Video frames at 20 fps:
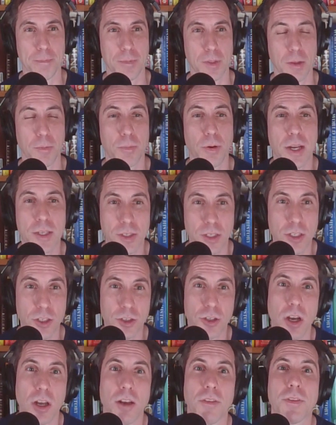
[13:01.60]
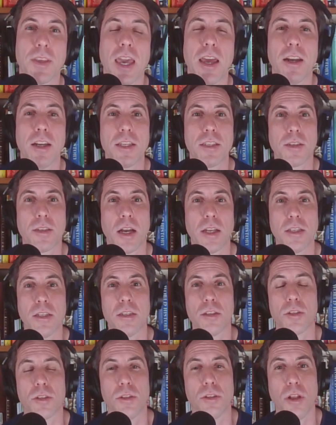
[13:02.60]
President John F. Kennedy signed it
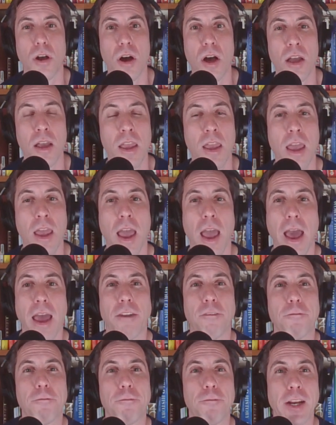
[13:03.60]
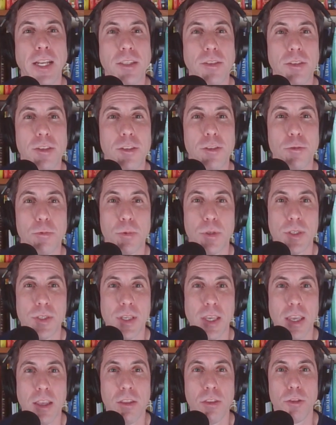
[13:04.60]
into law, and Frances was
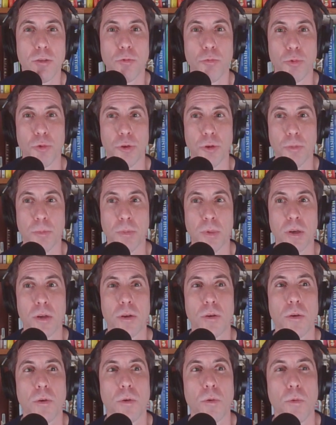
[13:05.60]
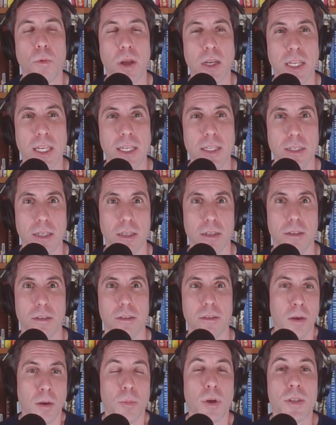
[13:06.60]
in the room when he did.
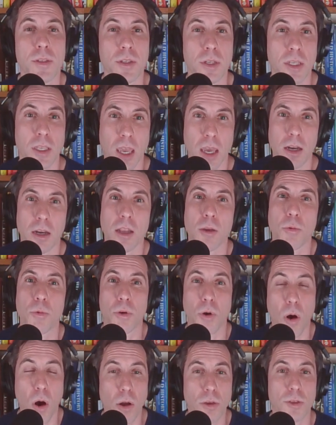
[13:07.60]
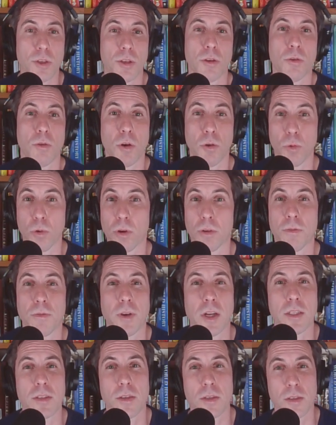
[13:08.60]
President Kennedy would also award
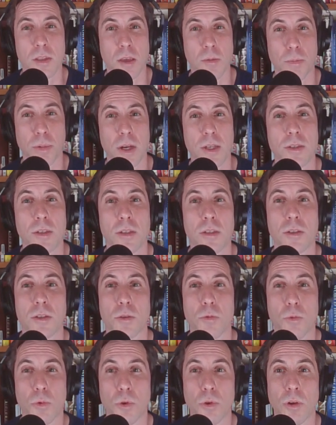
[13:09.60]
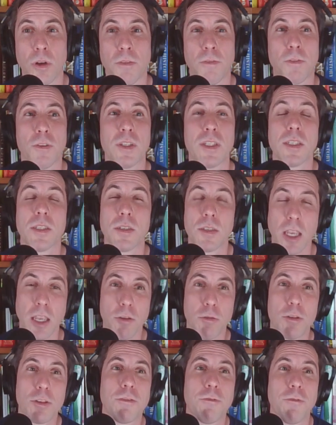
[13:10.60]
Frances the President's Award for
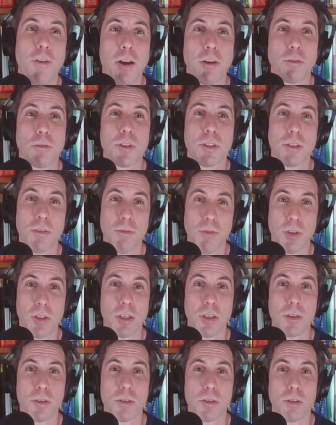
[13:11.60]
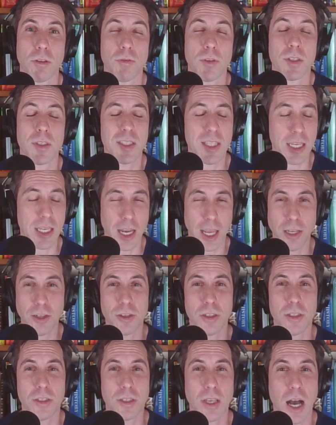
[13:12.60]
Distinguished Federal Civilian Service, the
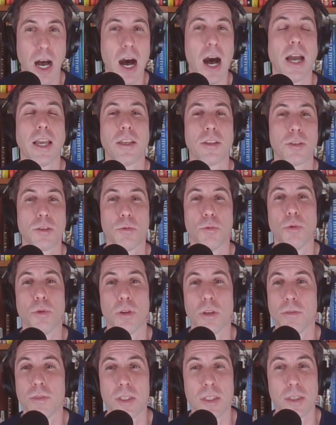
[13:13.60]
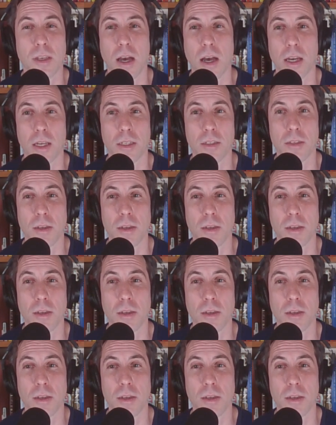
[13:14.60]
nation's highest award of its kind.